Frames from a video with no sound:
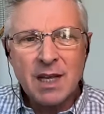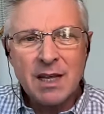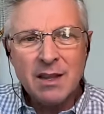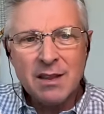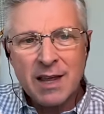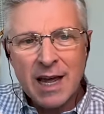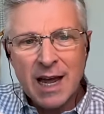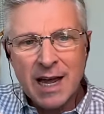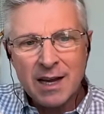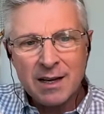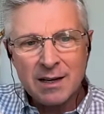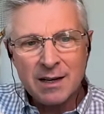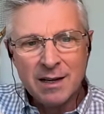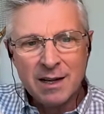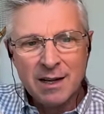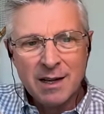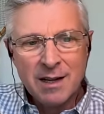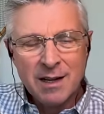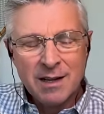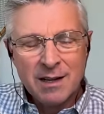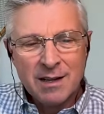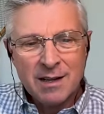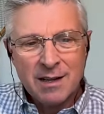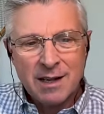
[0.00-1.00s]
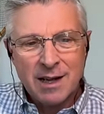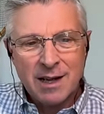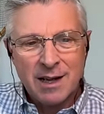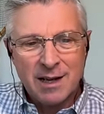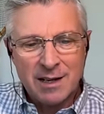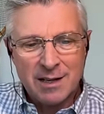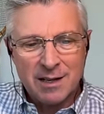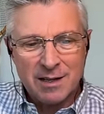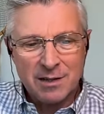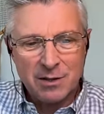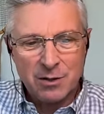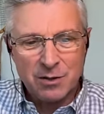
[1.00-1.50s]

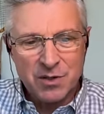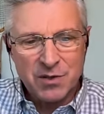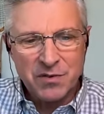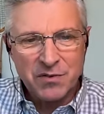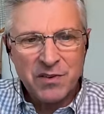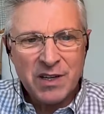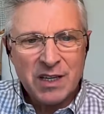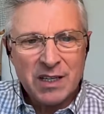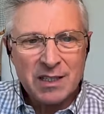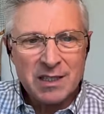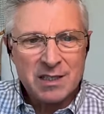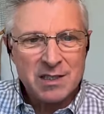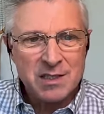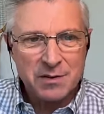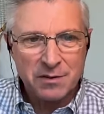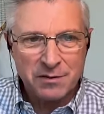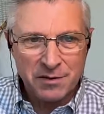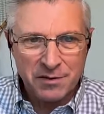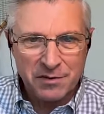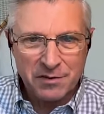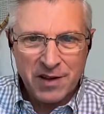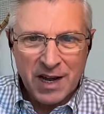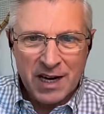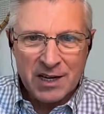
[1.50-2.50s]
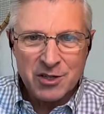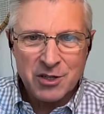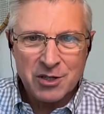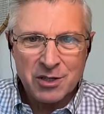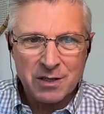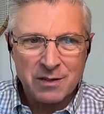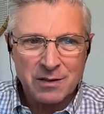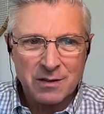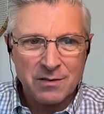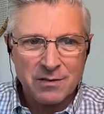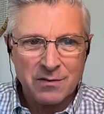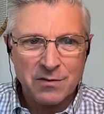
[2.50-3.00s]
those feelings of
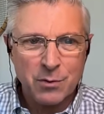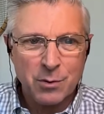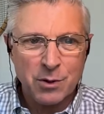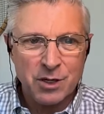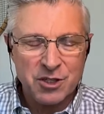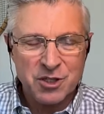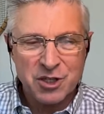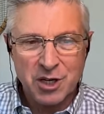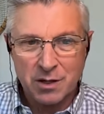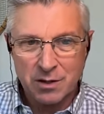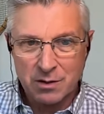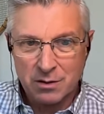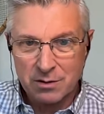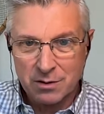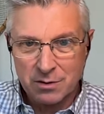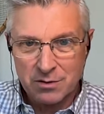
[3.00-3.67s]
affection for each other,